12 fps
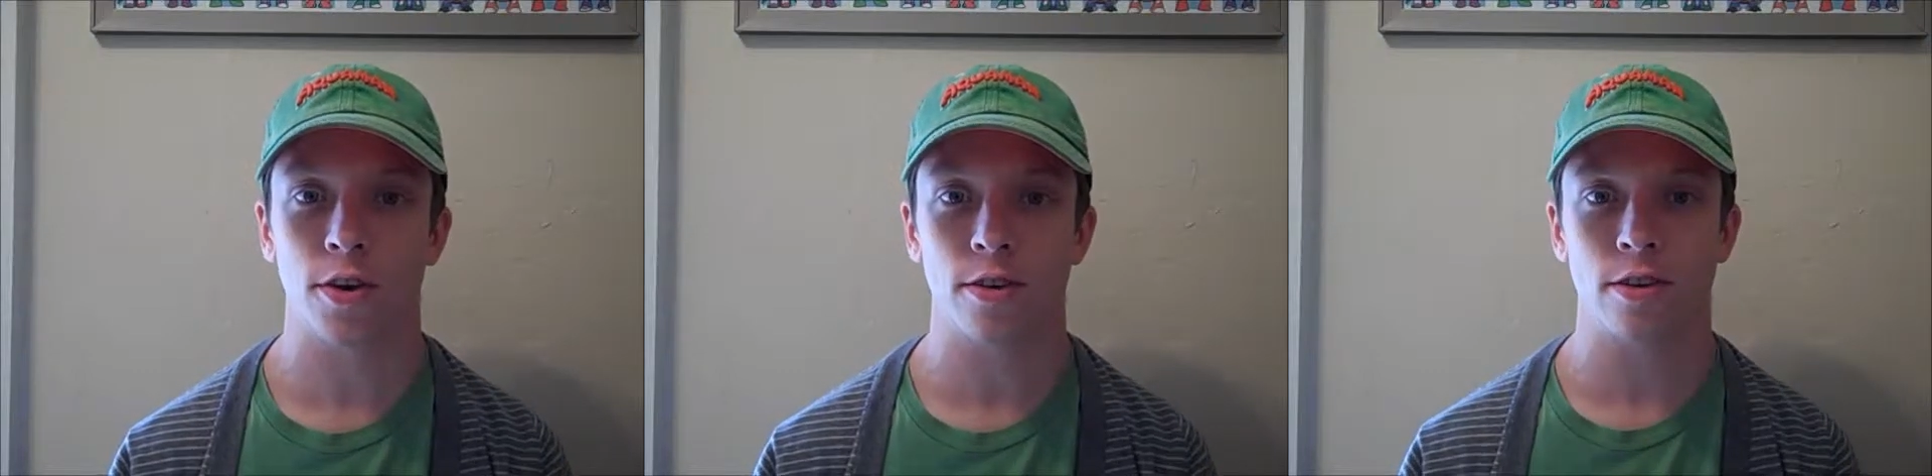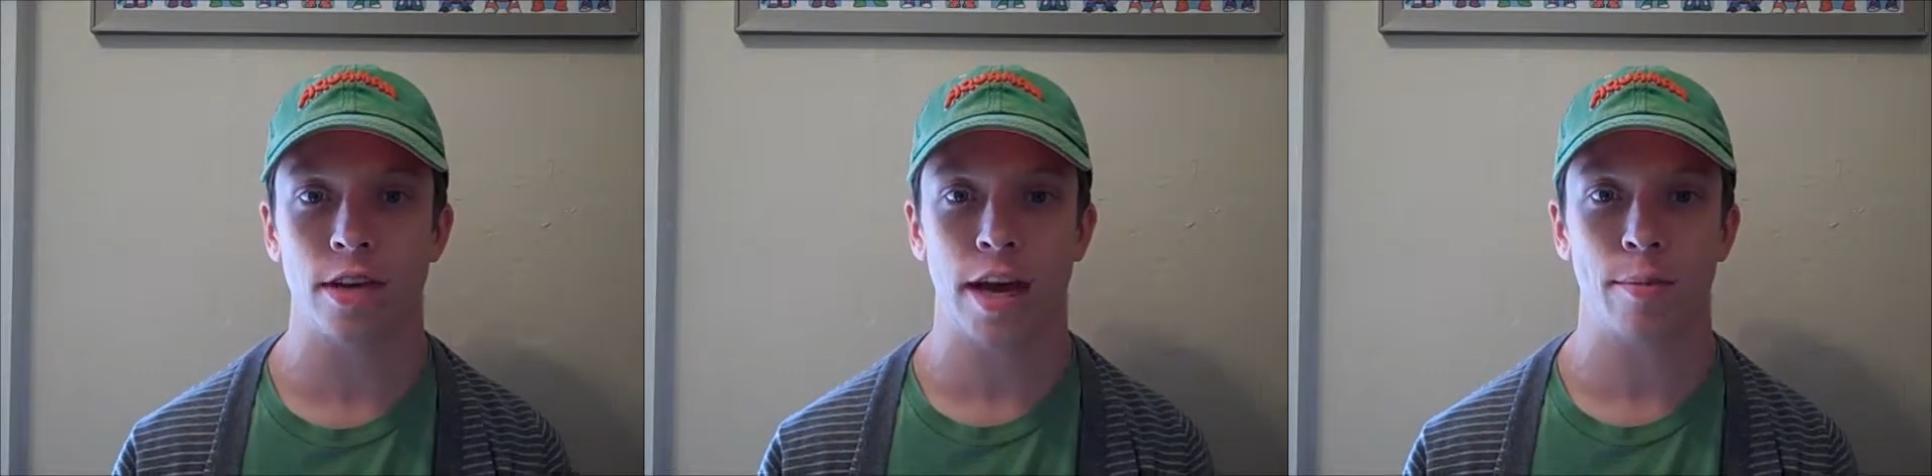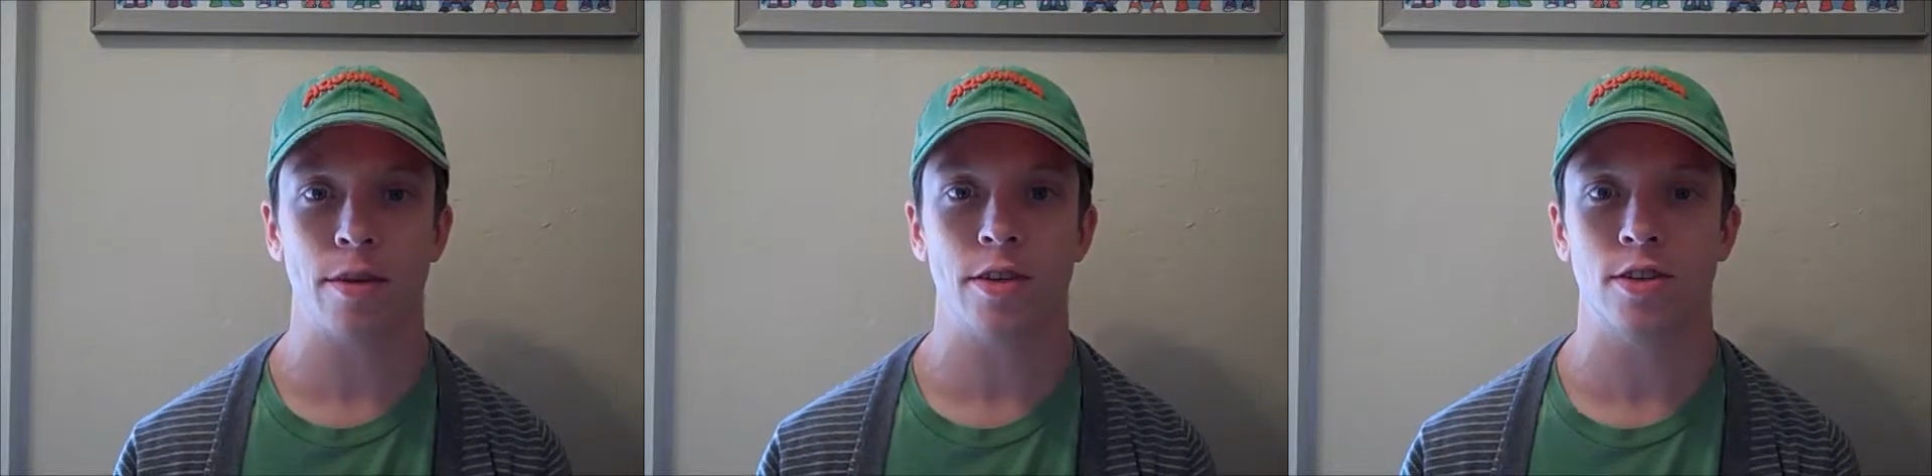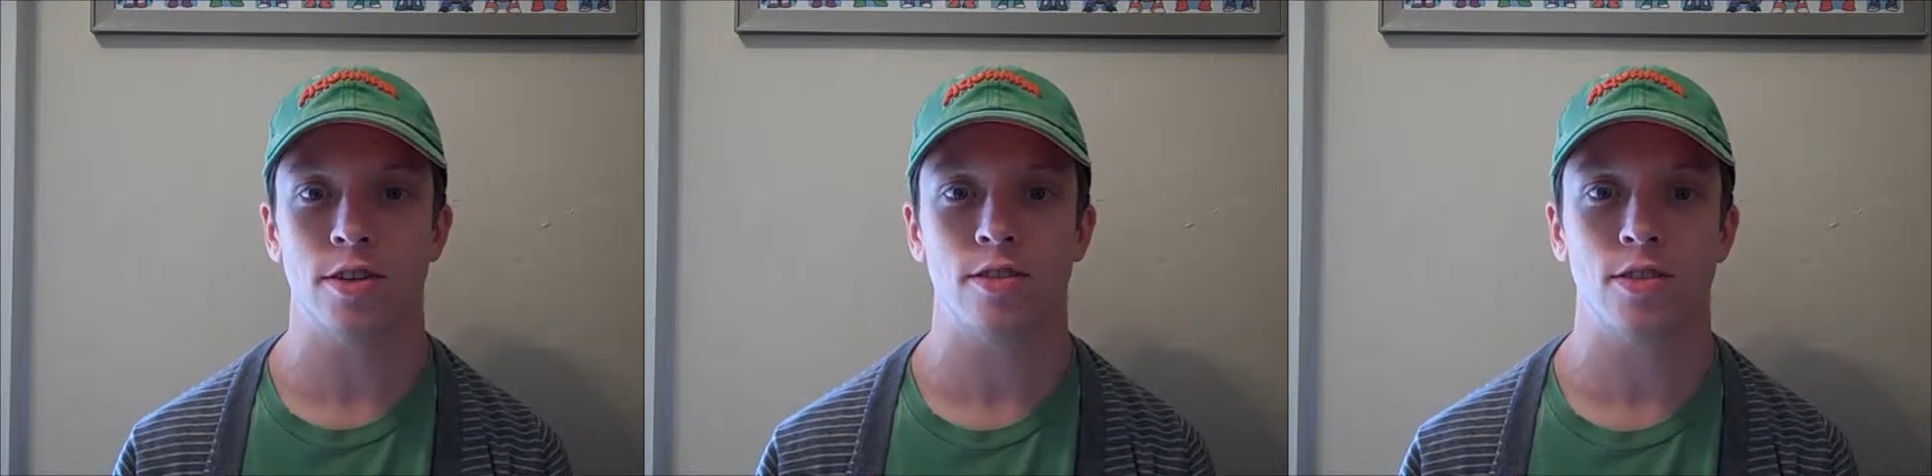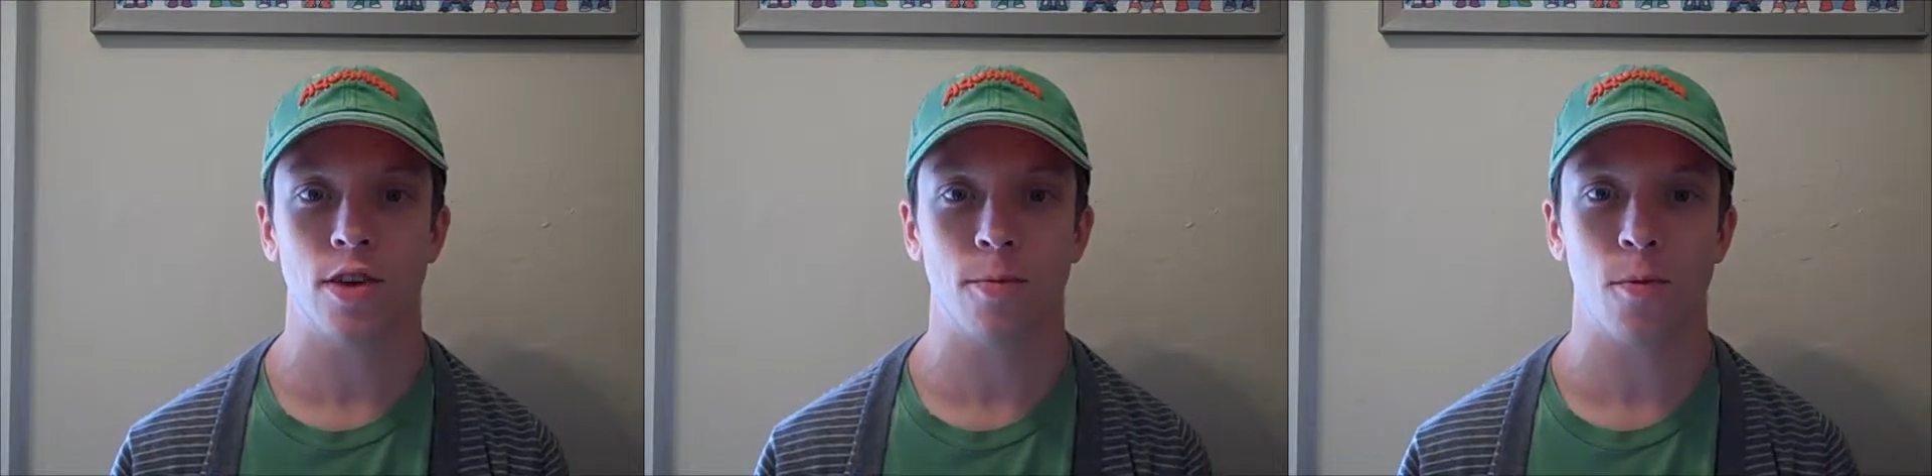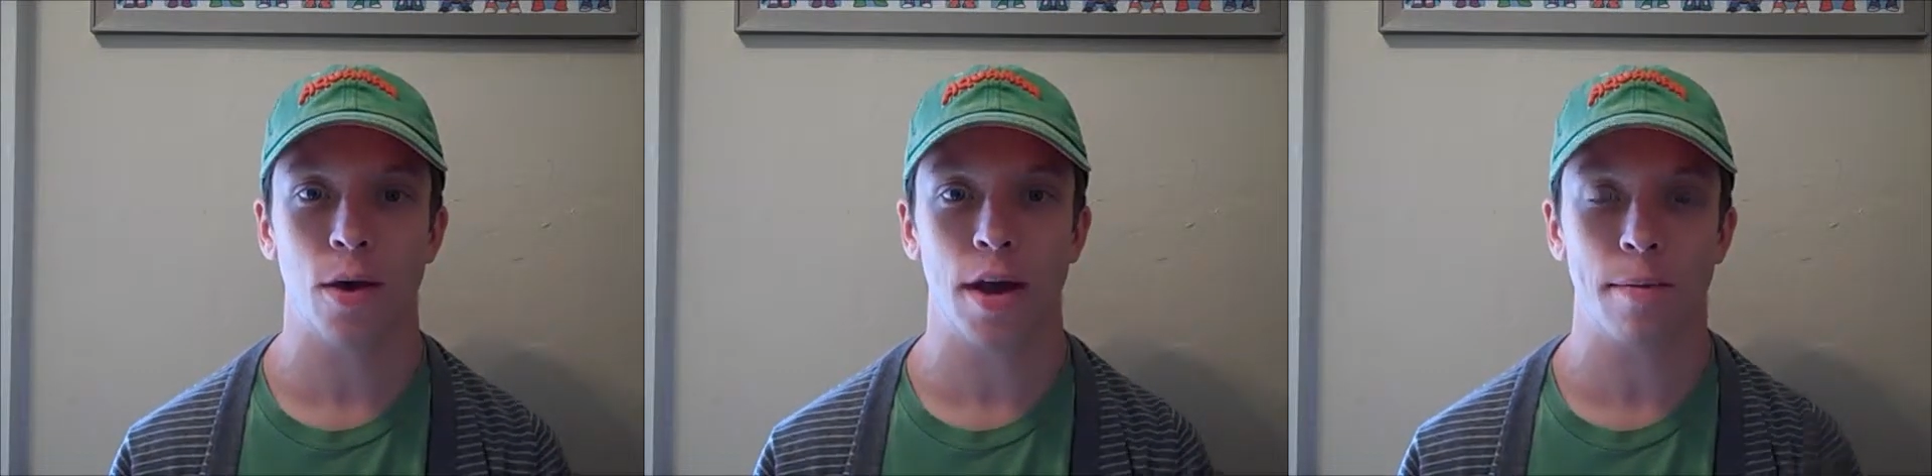or damaged in
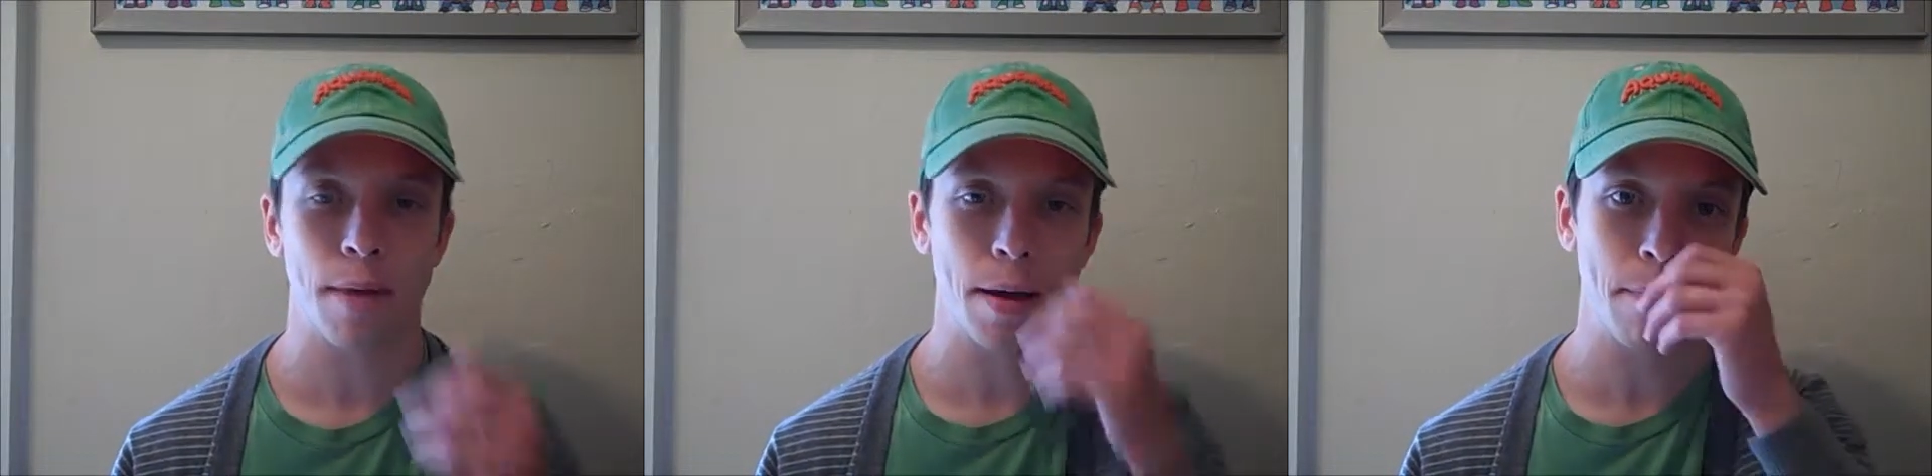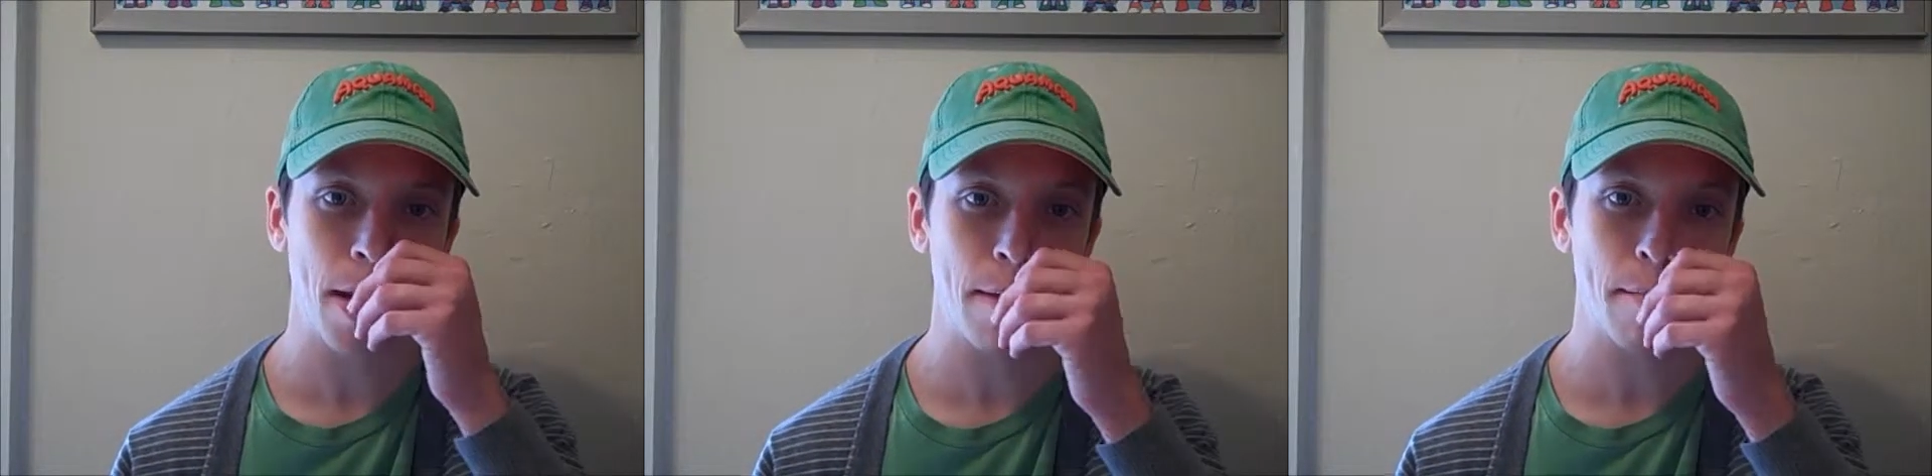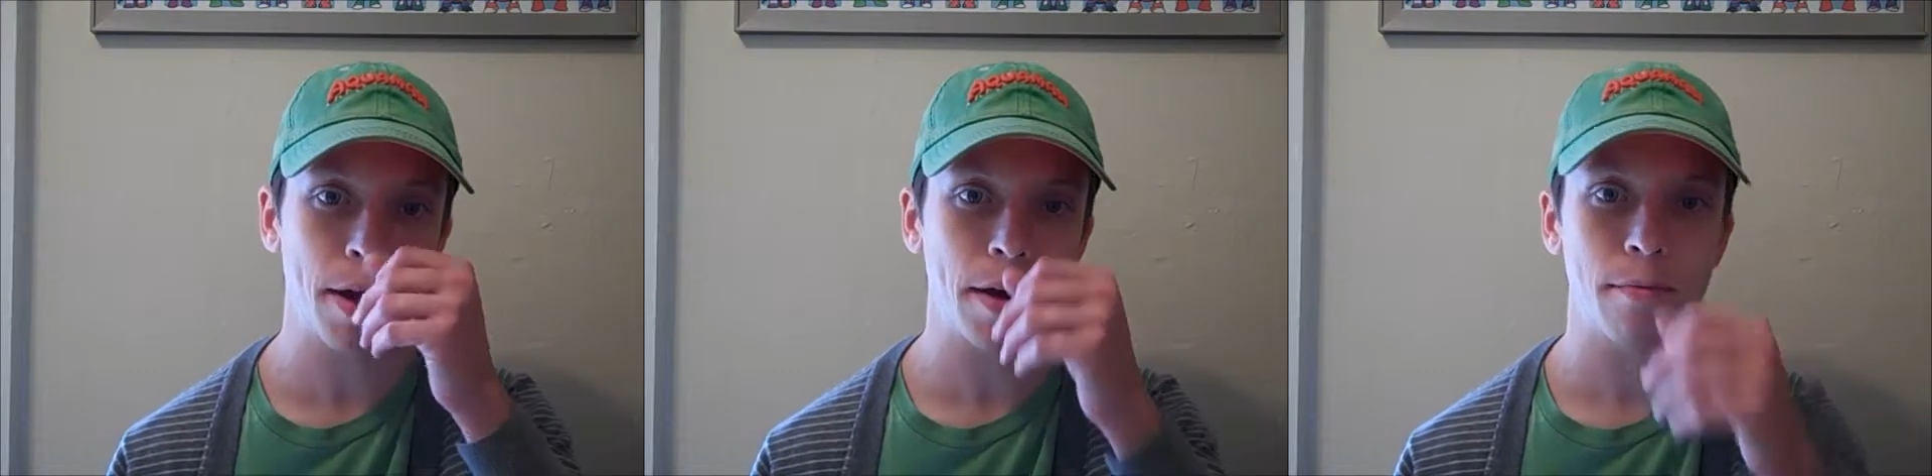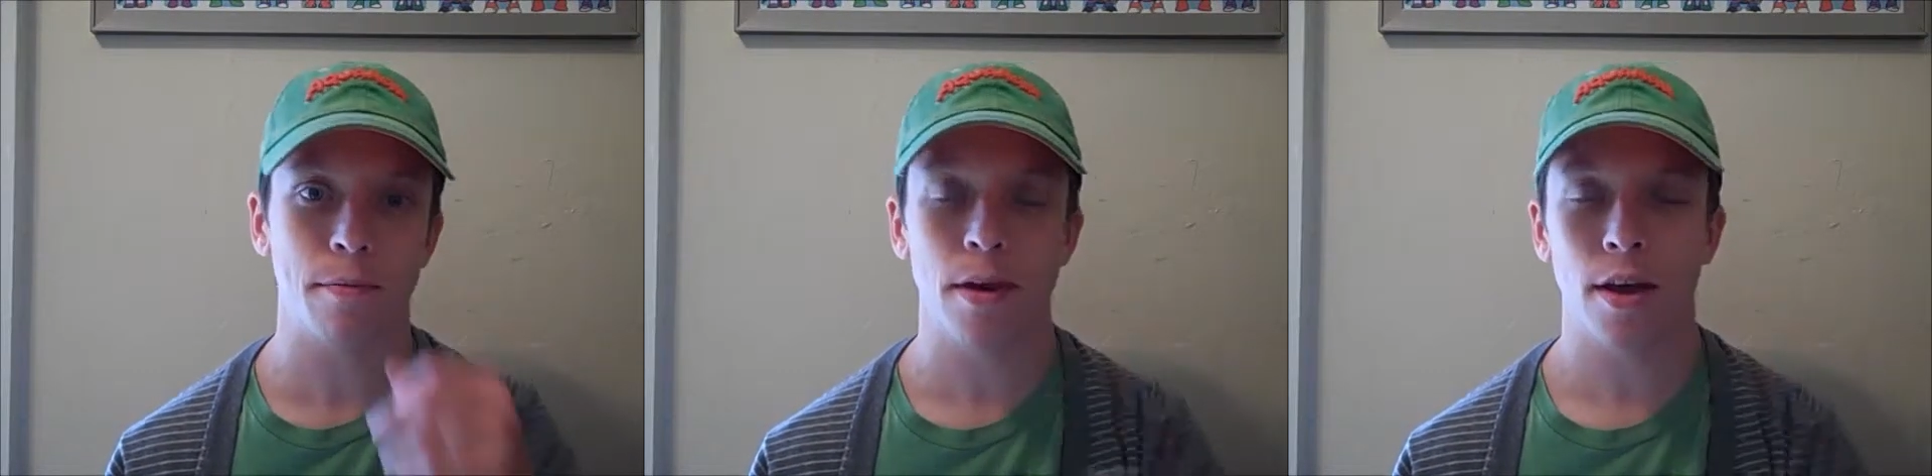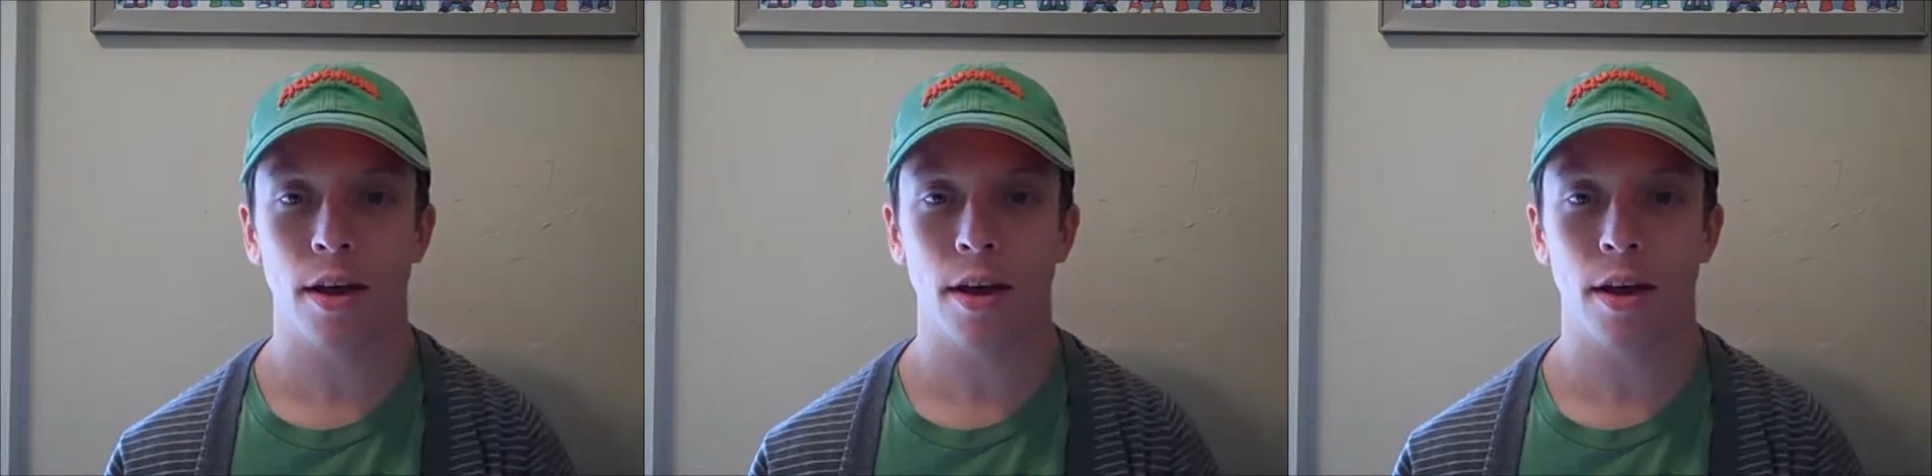some way by Batman.